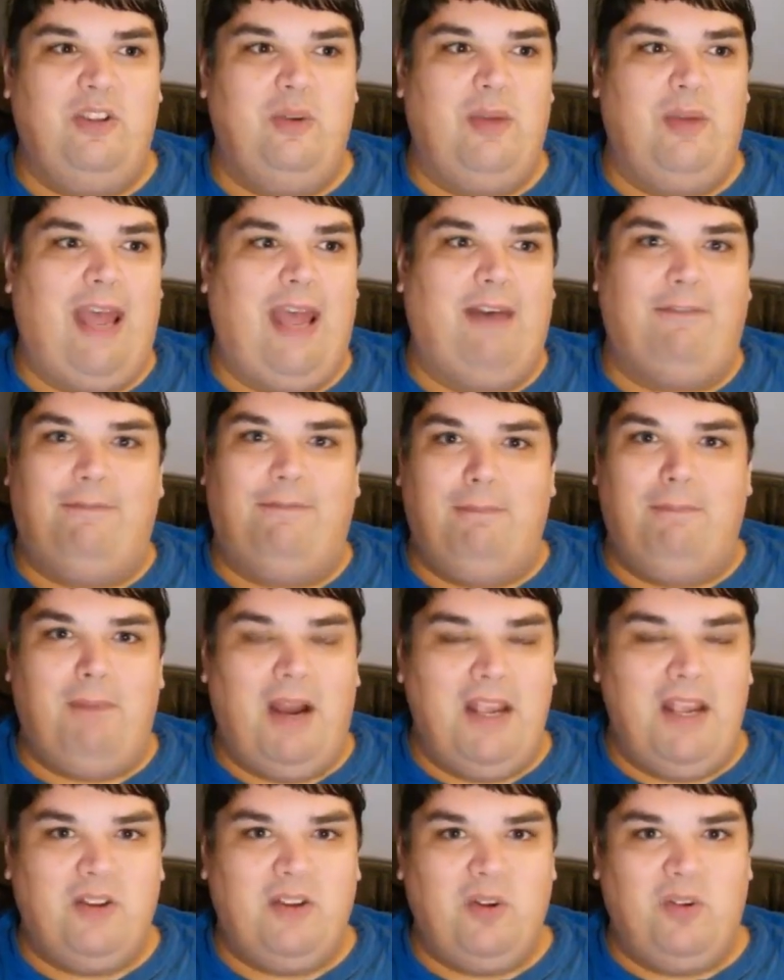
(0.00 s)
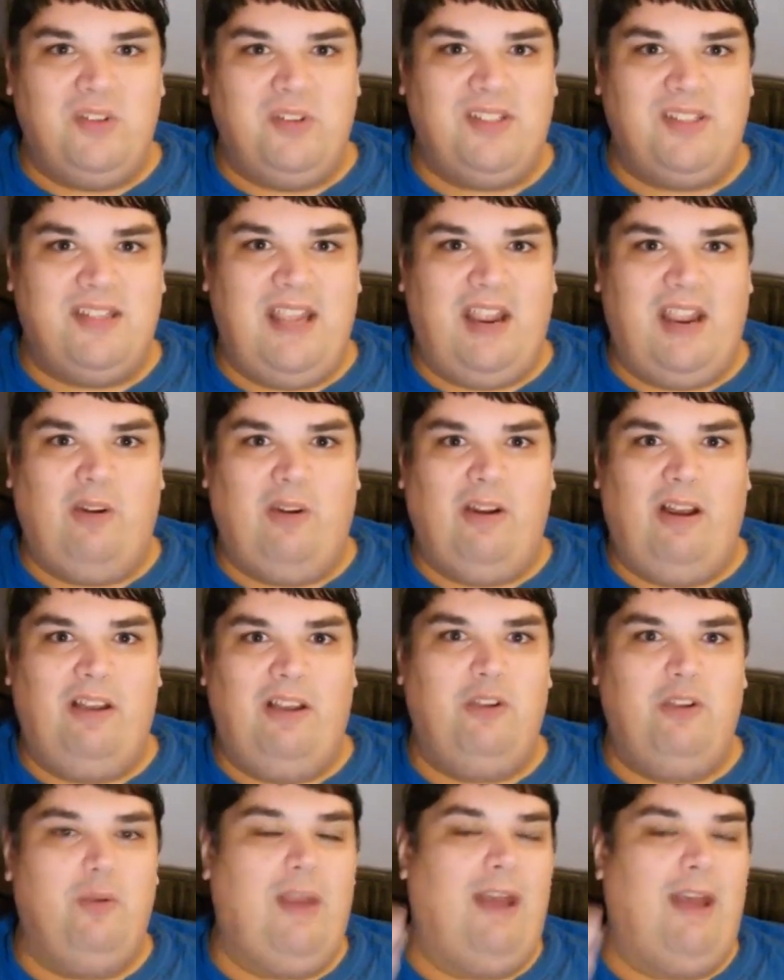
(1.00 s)
have Michael Cera.
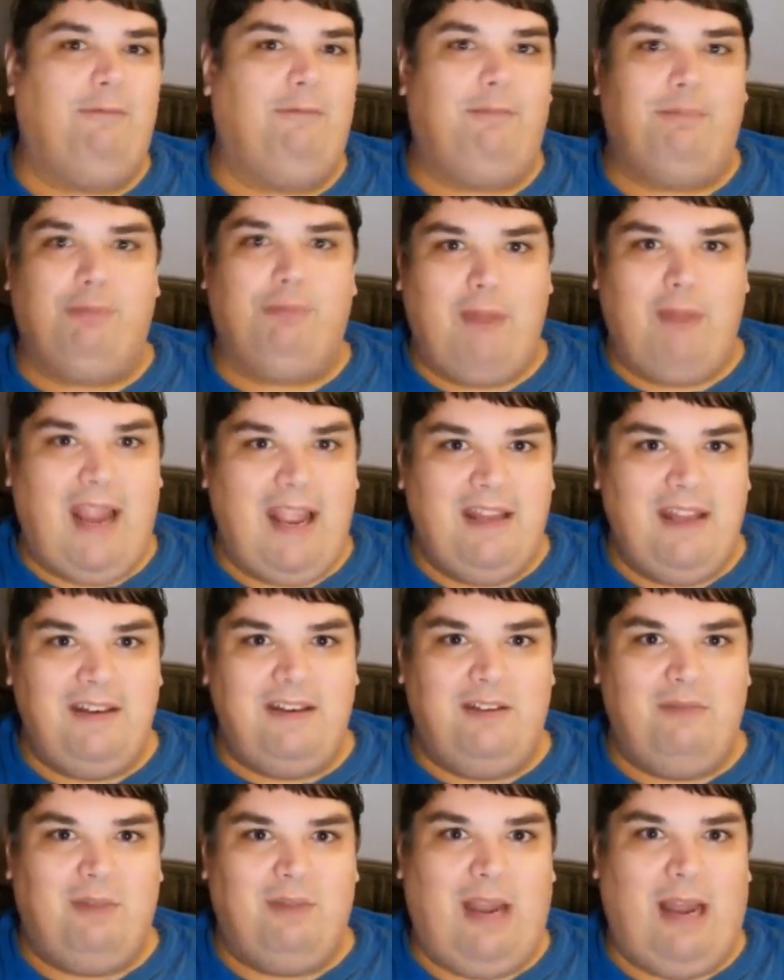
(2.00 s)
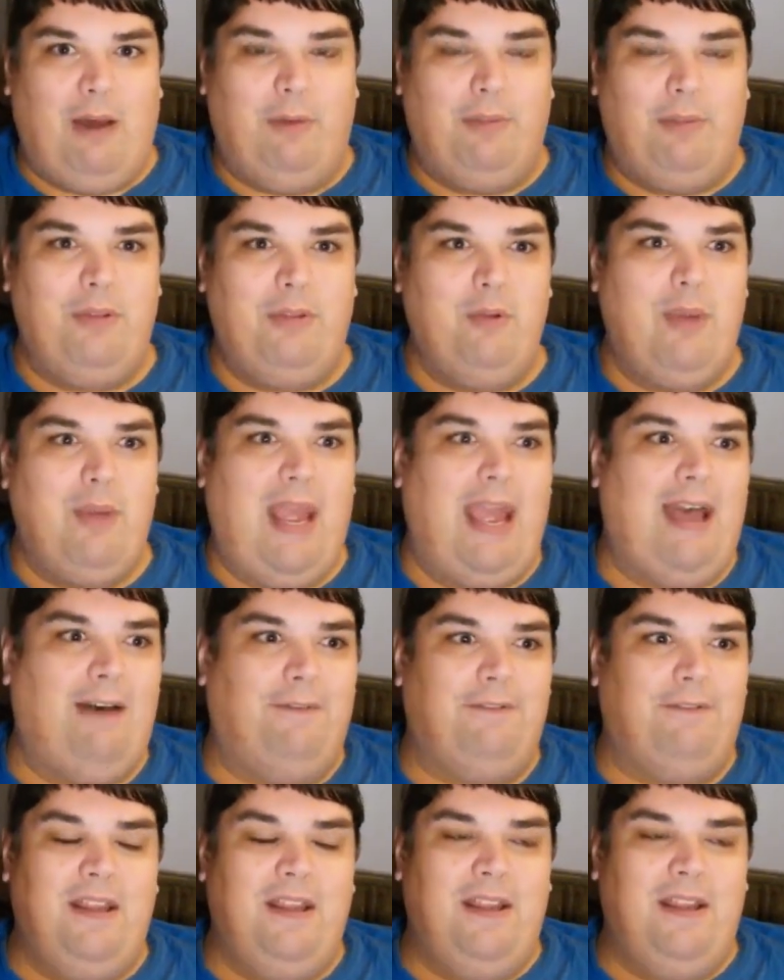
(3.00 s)
You have Brandon Routh. You
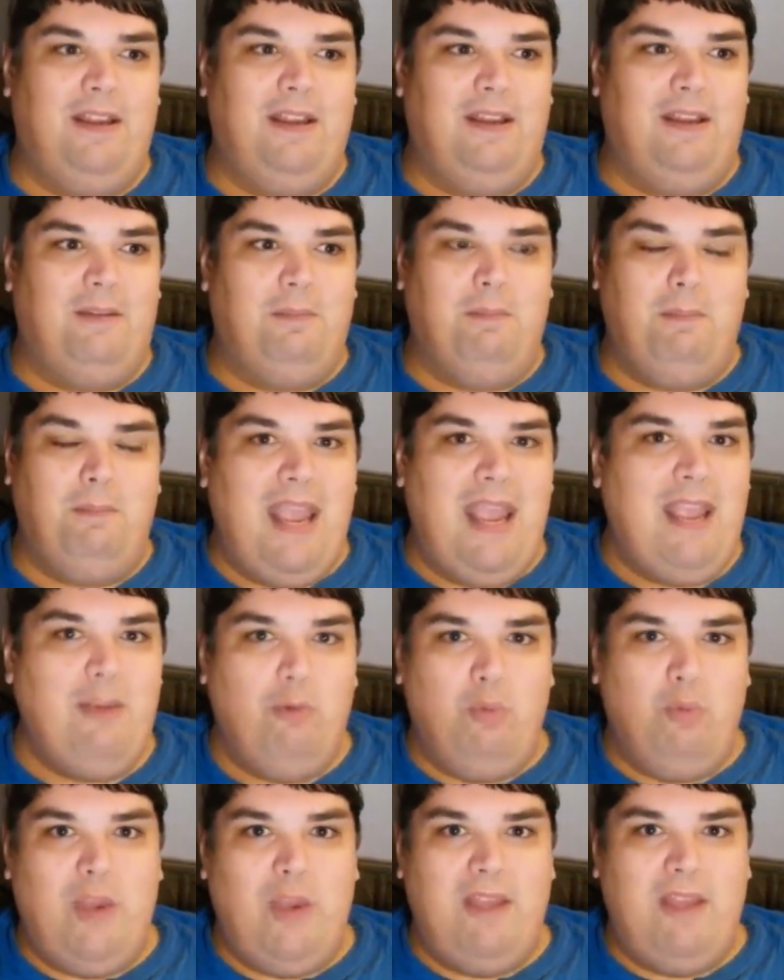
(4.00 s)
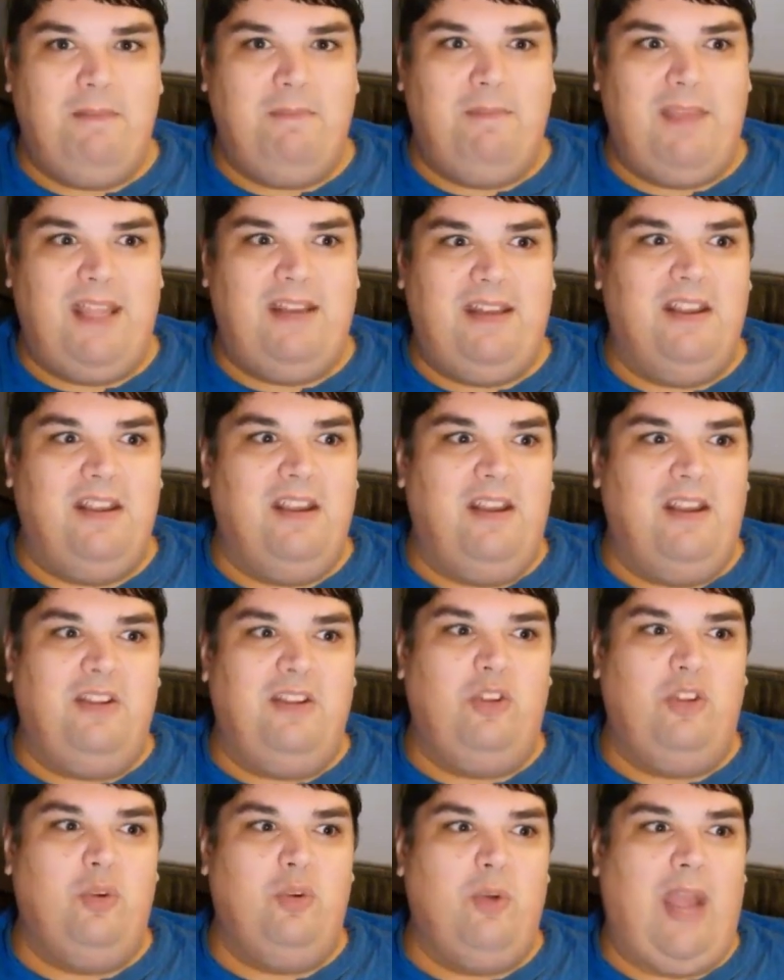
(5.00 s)
have Mae Whitman.
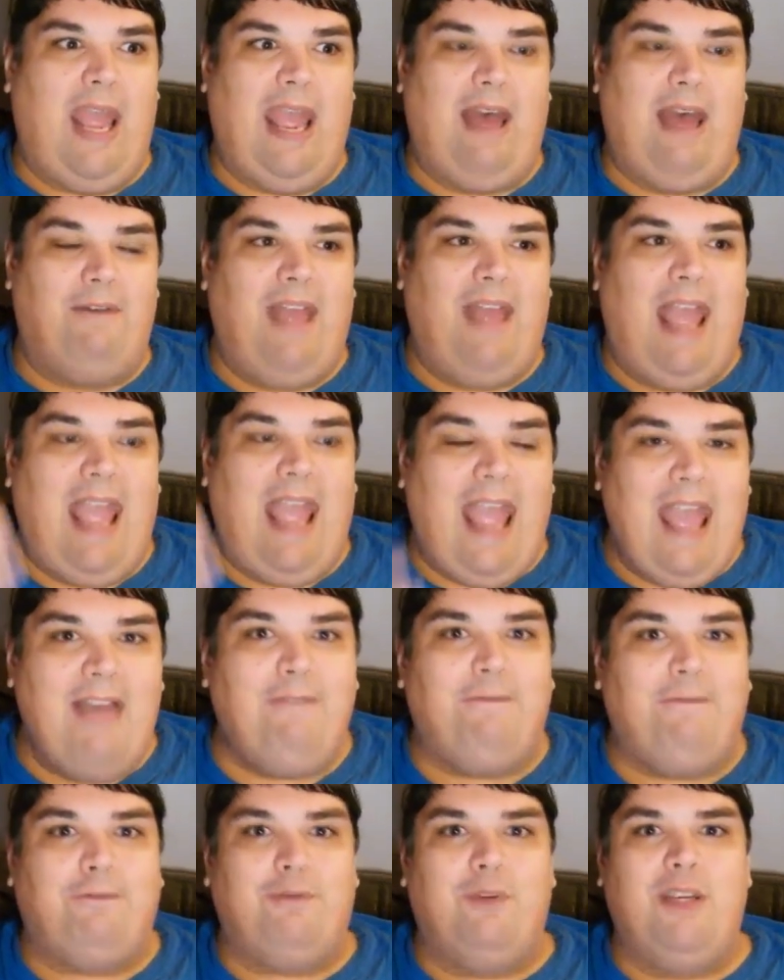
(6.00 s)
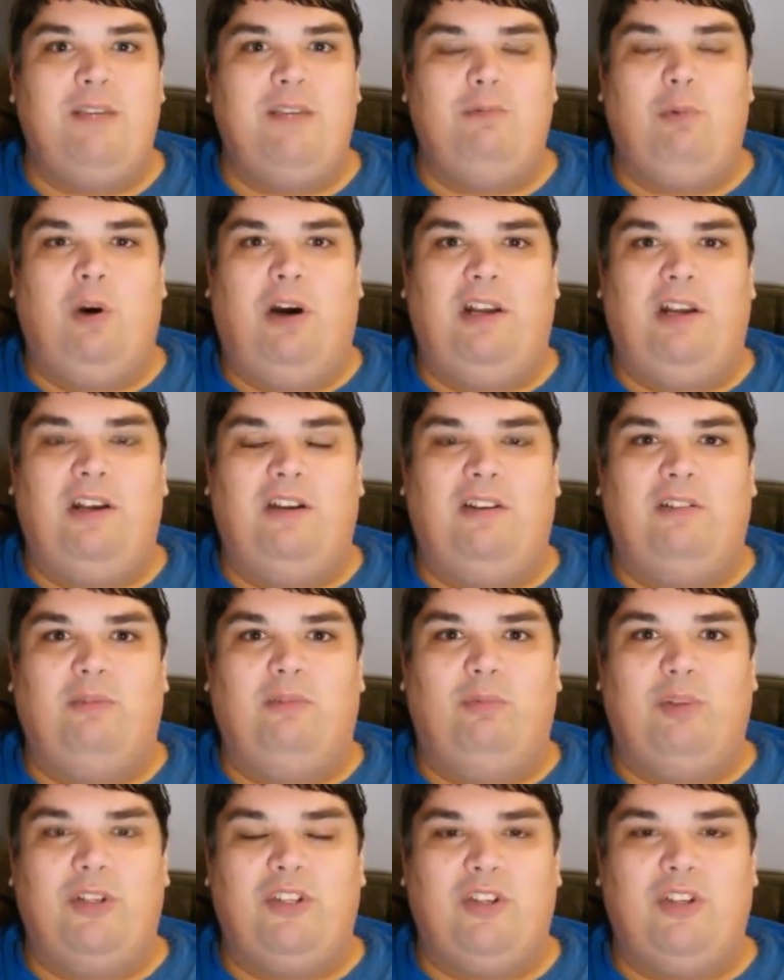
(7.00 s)
You have everyone
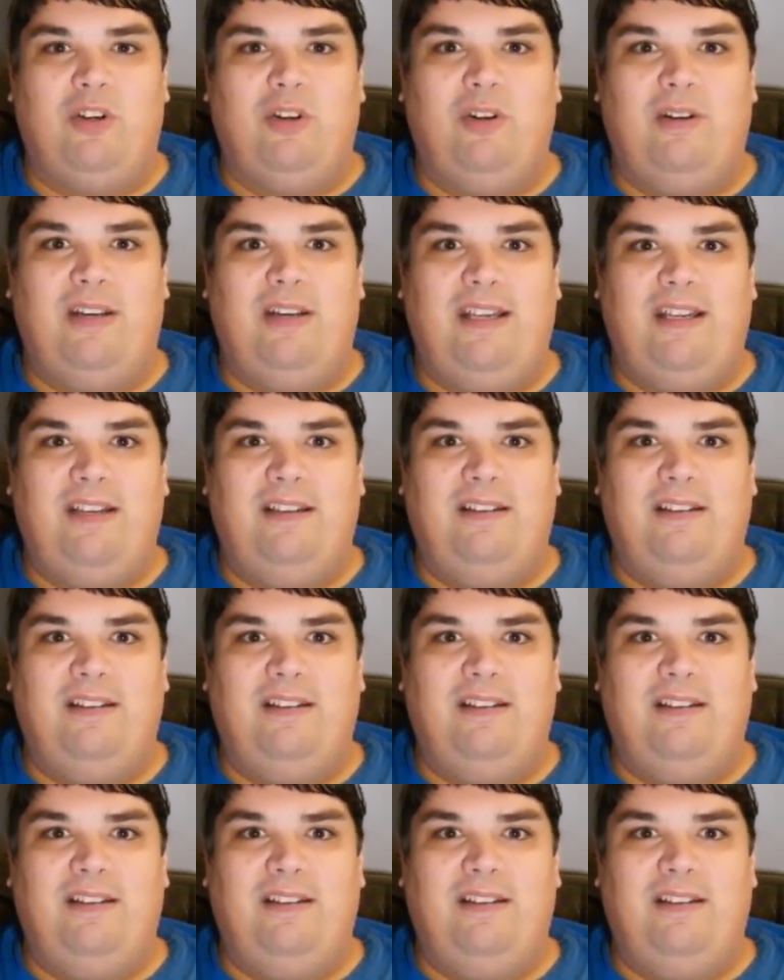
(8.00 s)
returning